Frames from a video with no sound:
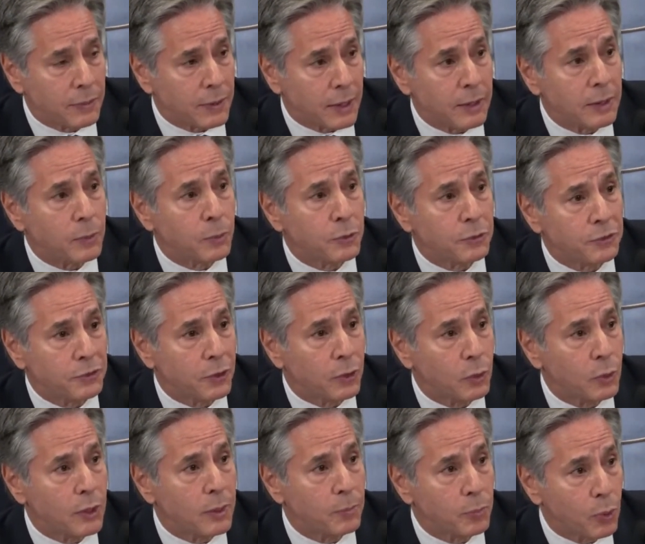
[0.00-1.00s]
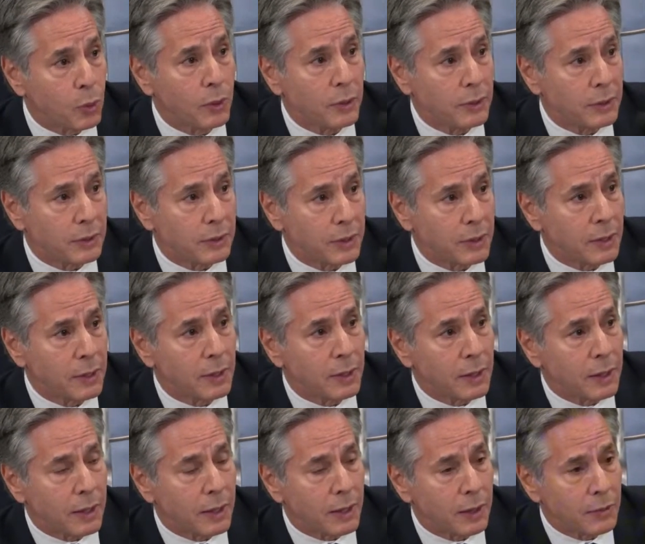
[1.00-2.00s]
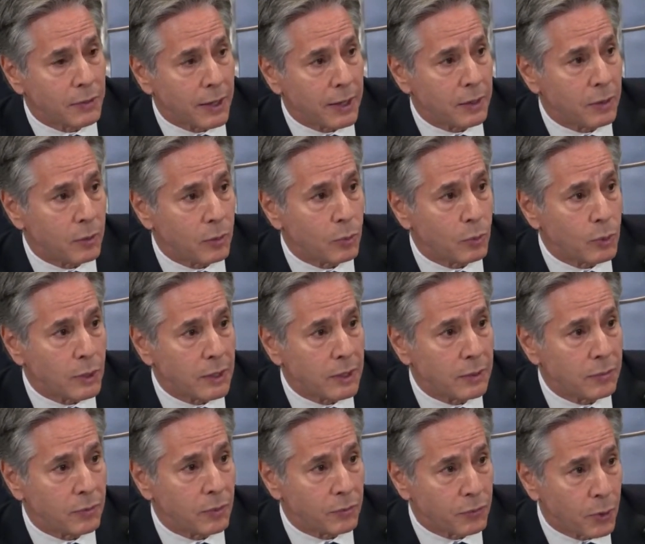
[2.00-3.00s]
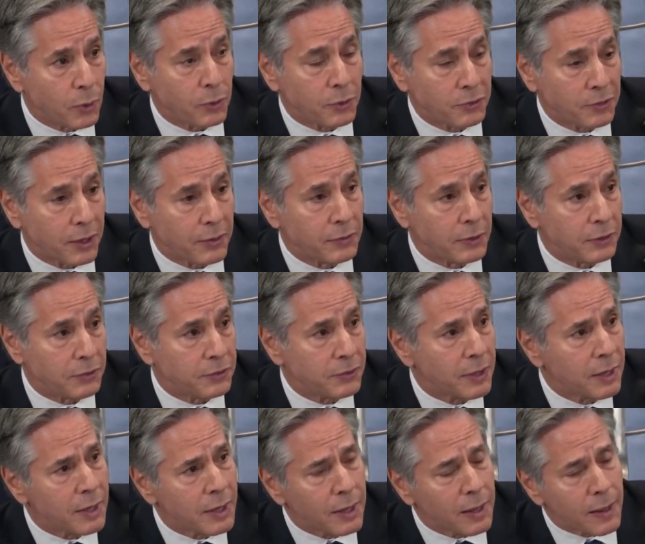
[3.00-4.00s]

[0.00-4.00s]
that it was so important that we focus on this.